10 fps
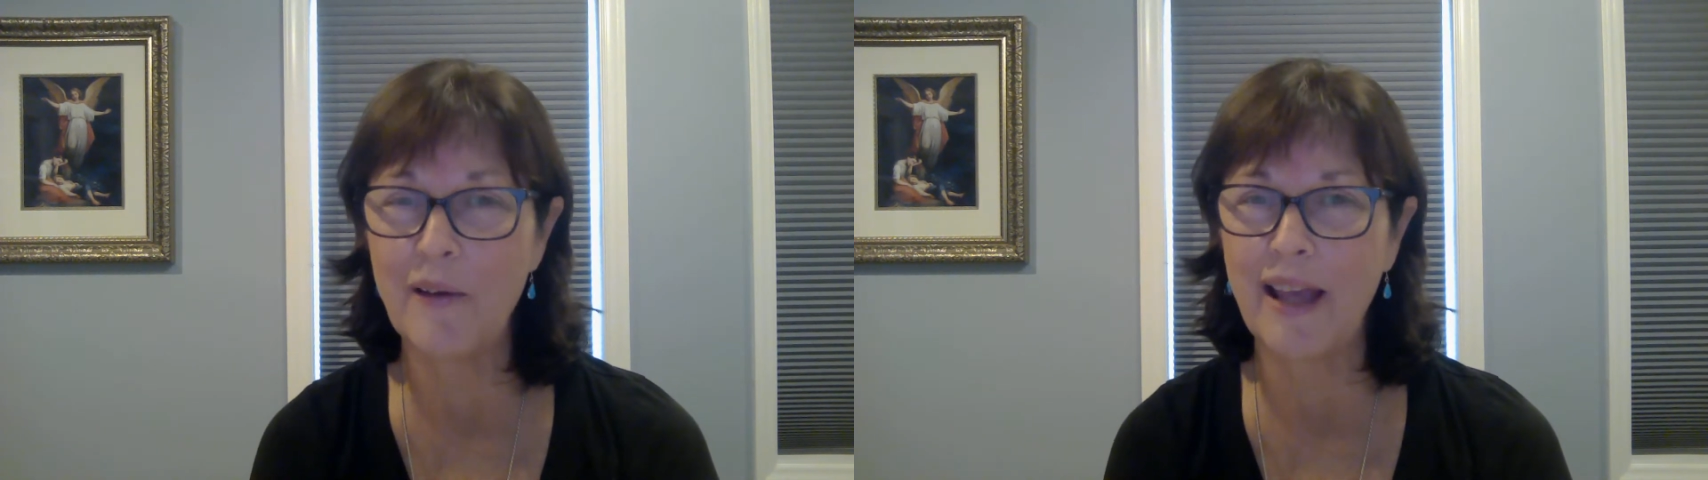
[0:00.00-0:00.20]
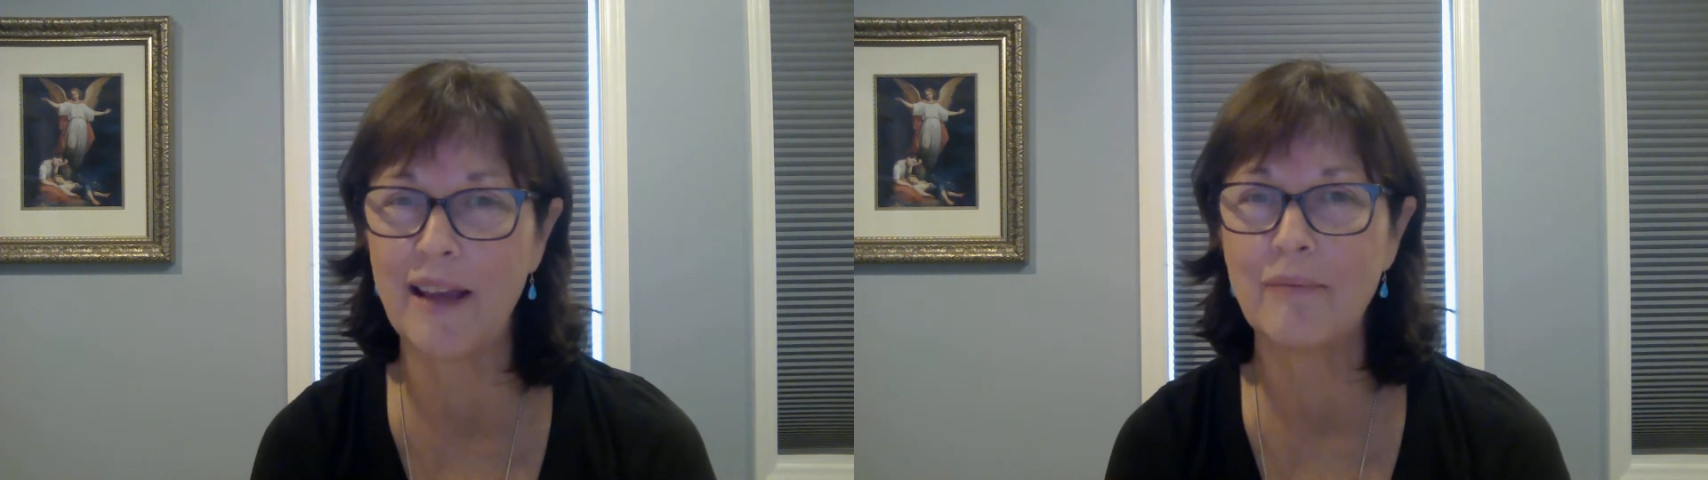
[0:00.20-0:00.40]

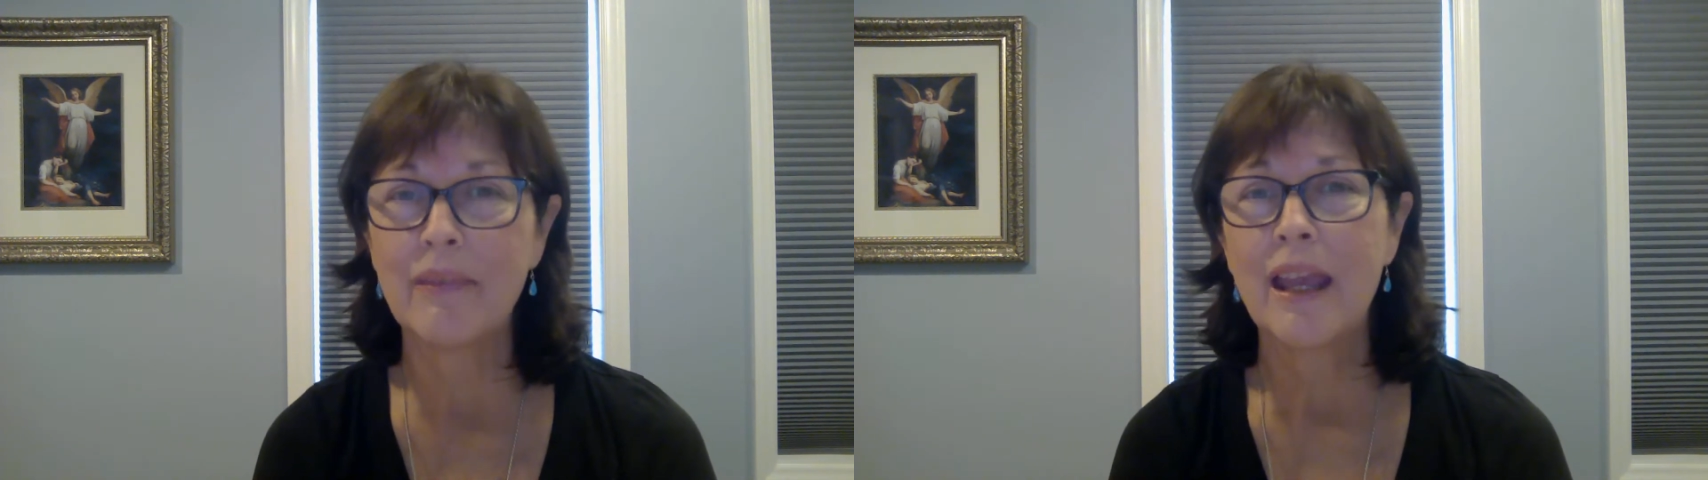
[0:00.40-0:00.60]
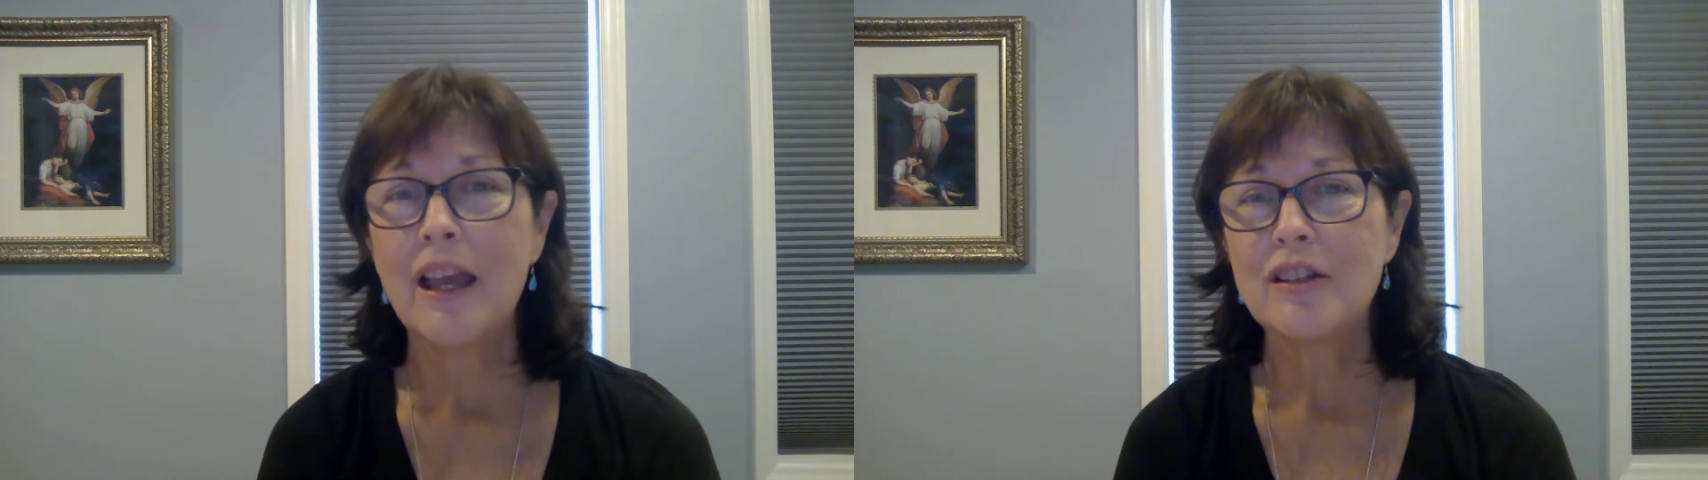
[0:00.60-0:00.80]
Okay,
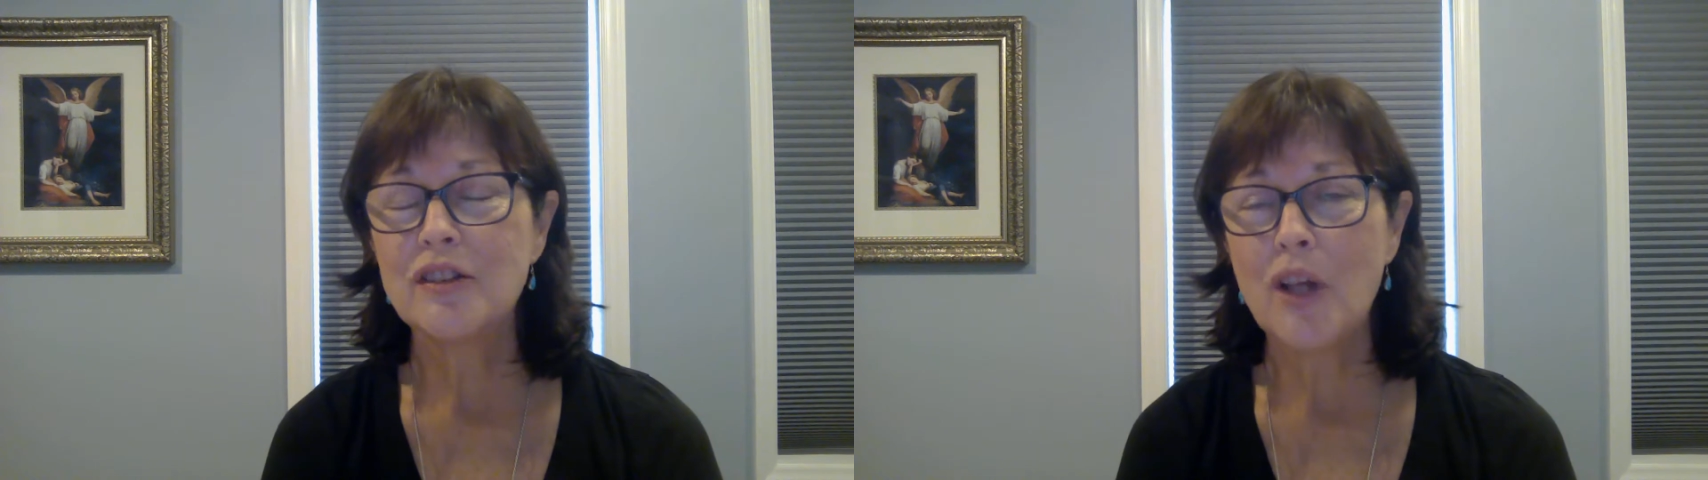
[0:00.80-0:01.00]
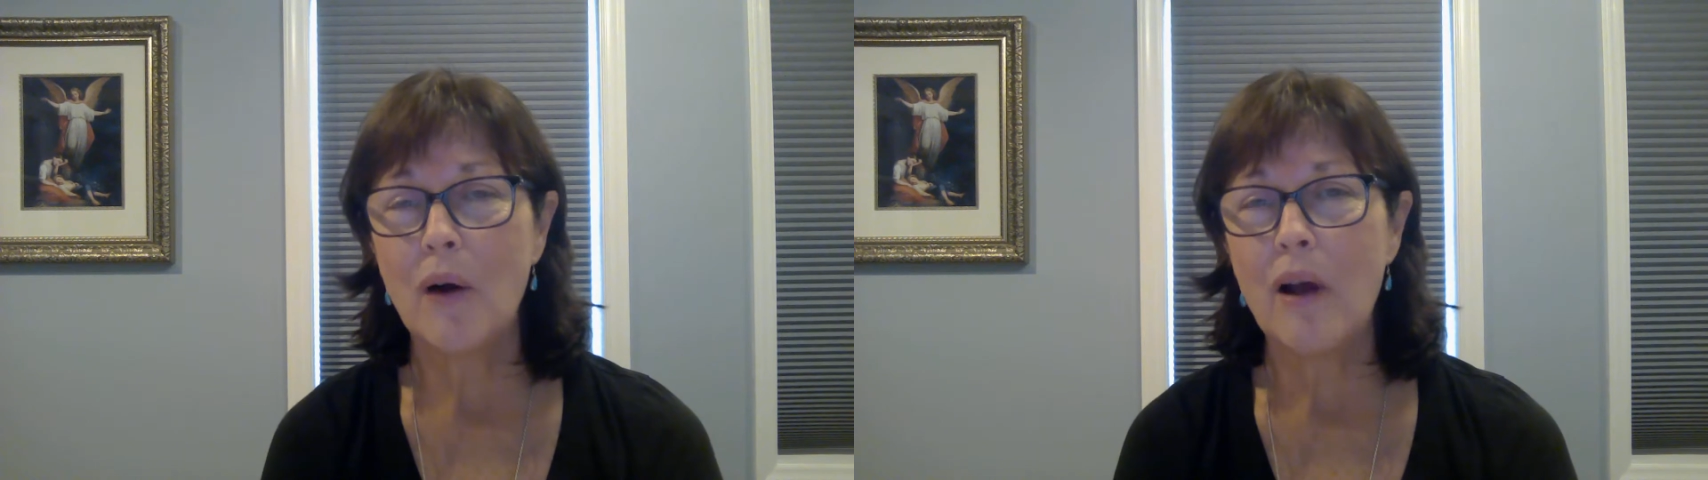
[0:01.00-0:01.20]

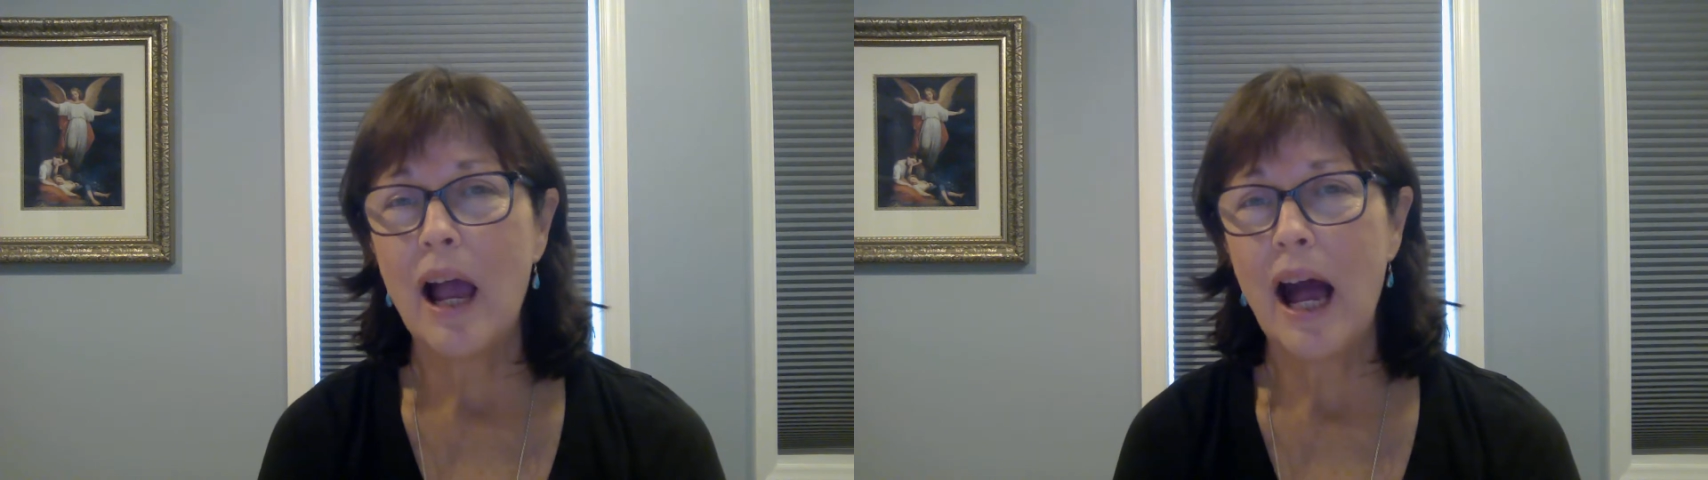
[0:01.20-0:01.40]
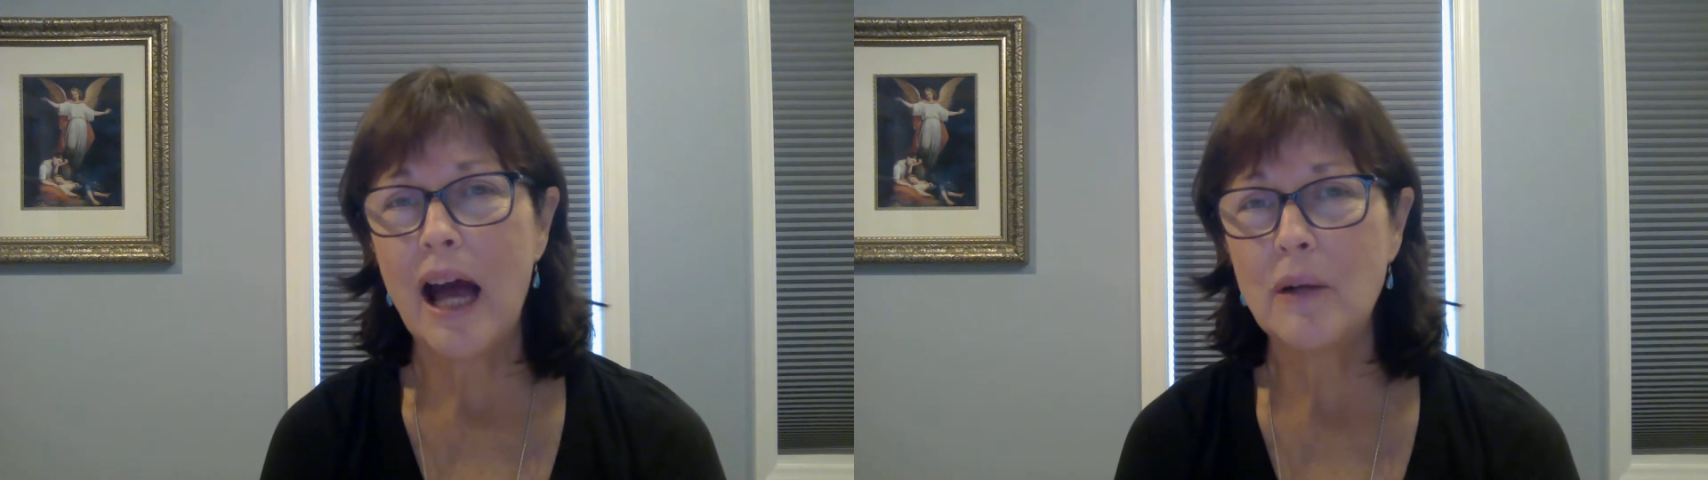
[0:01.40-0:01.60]
so
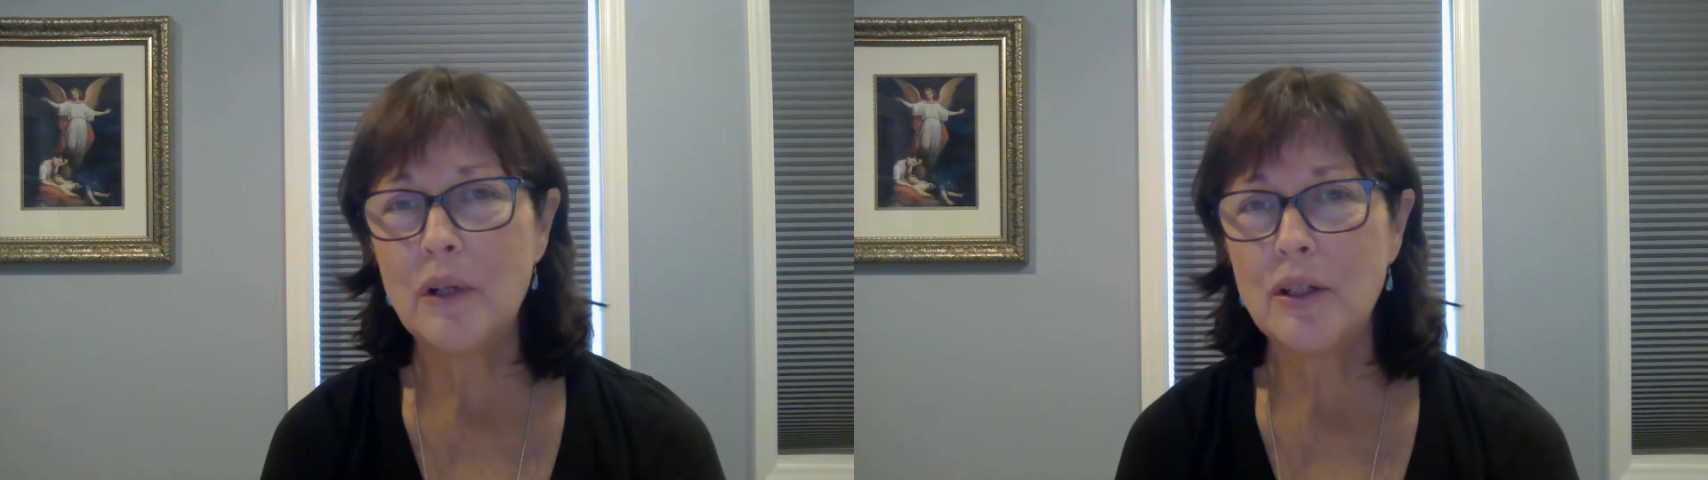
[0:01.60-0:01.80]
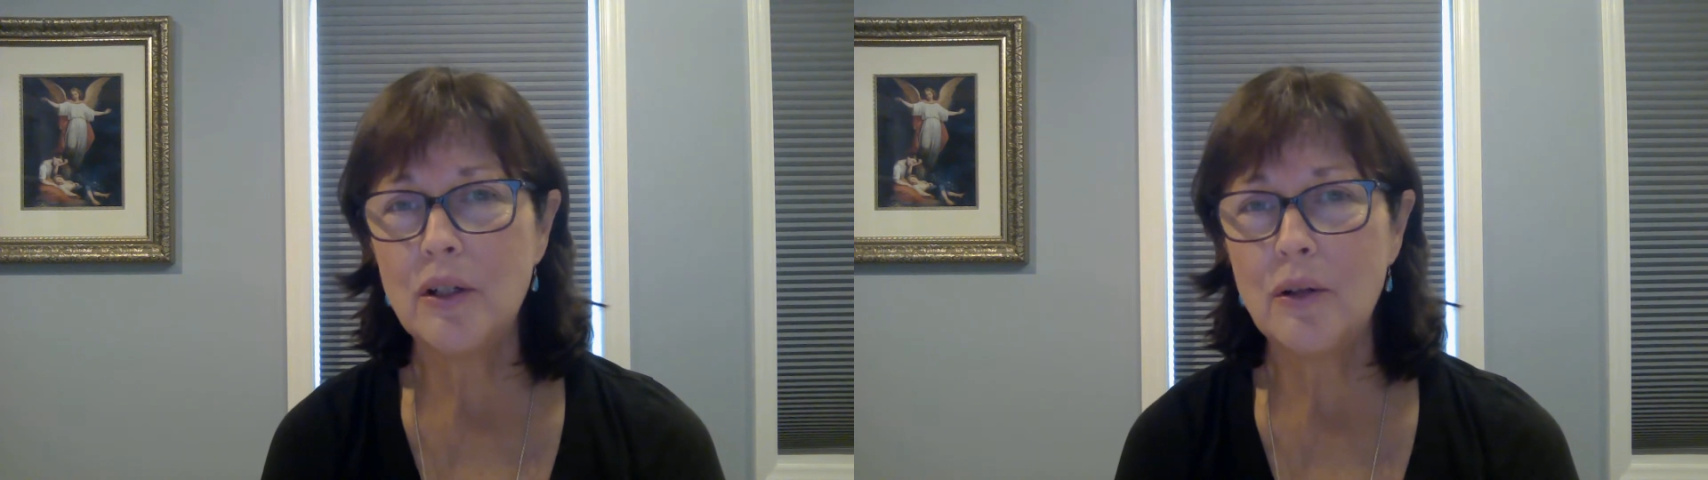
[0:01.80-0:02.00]
how do we
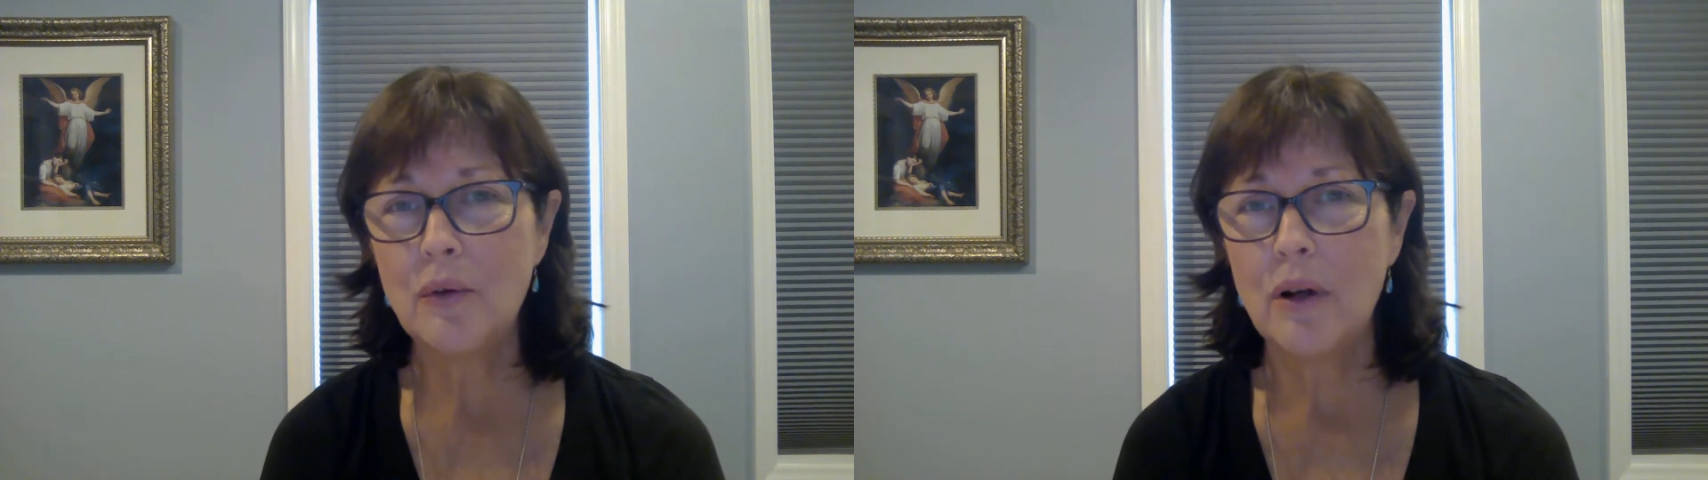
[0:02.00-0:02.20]
do